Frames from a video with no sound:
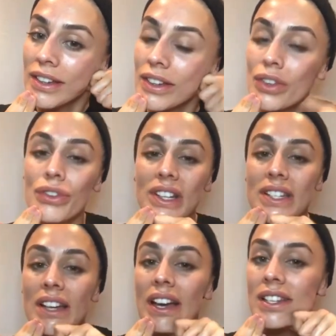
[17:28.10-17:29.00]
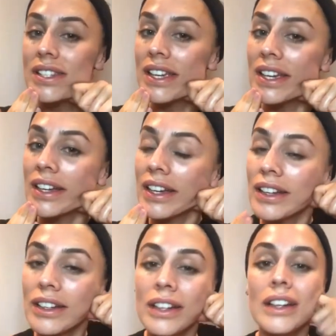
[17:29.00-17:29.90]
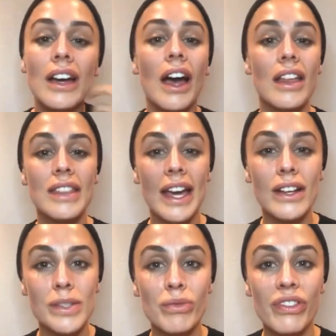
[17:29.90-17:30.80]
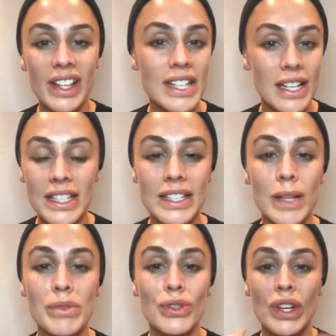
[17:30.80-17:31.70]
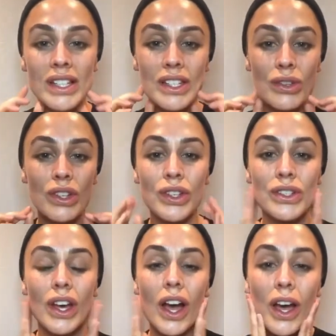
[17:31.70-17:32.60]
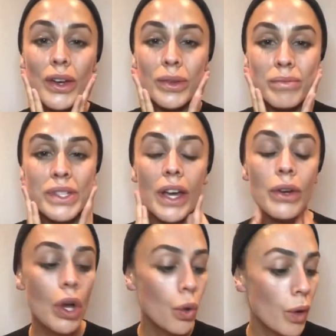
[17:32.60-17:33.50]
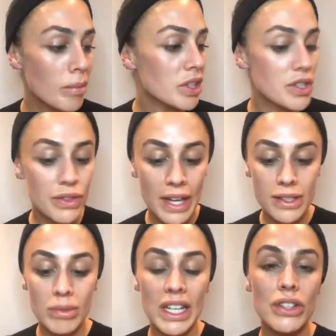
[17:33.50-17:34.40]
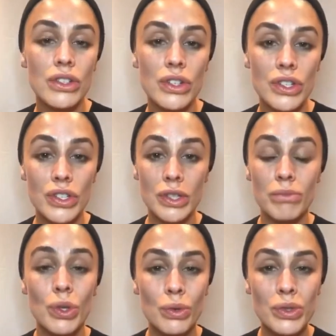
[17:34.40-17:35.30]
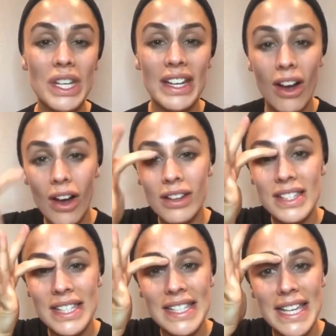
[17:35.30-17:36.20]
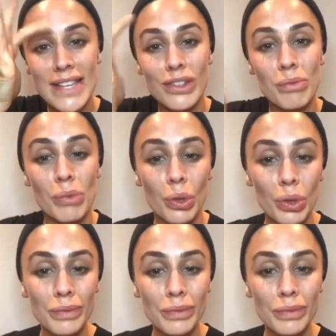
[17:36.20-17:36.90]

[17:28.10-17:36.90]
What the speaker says: Fantastic. And there are some fantastic tips and tricks that you can use at home. So what I'm going to do now is I'm going to introduce you to some tools to enhance this even more.